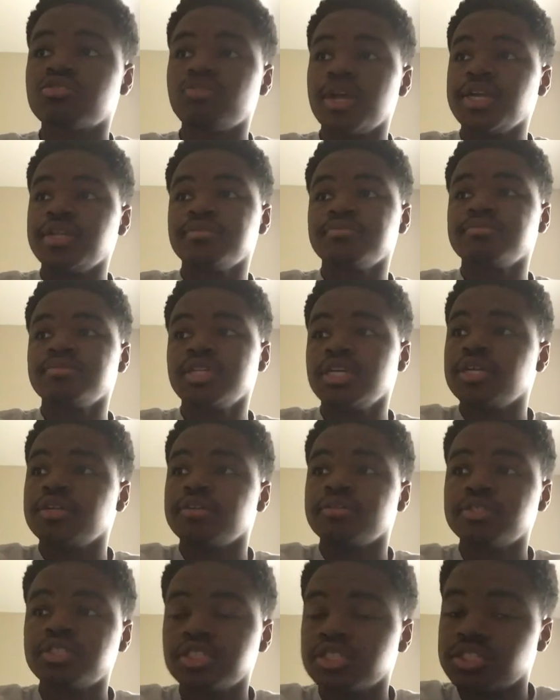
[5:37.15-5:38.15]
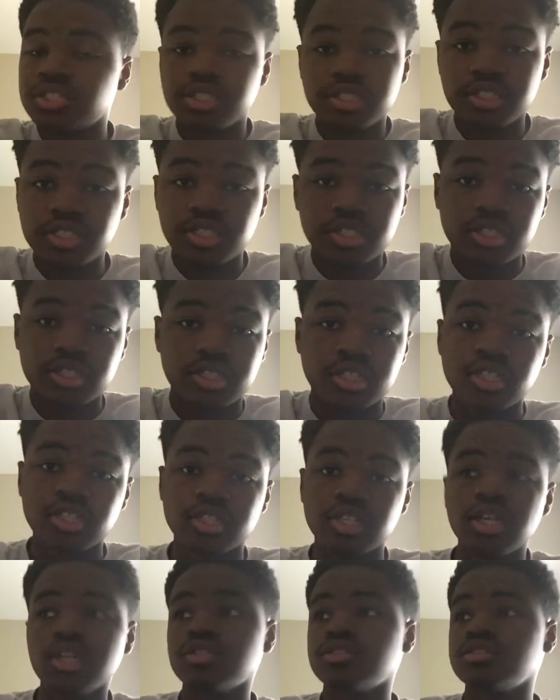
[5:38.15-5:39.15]
great here. She
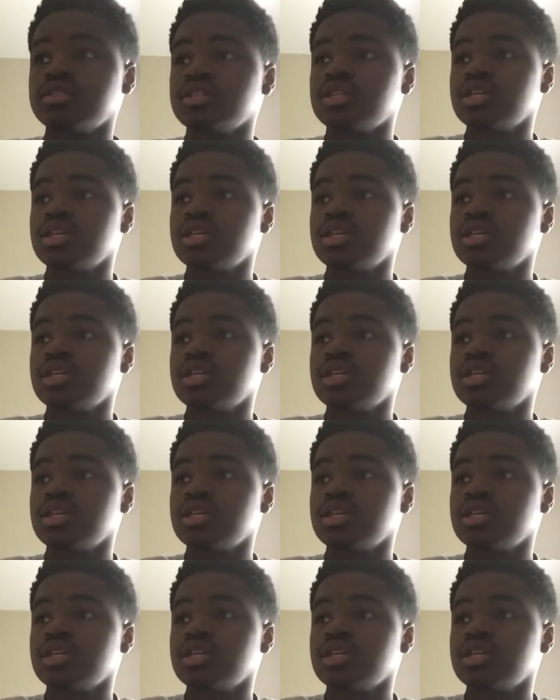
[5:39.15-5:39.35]
looked good.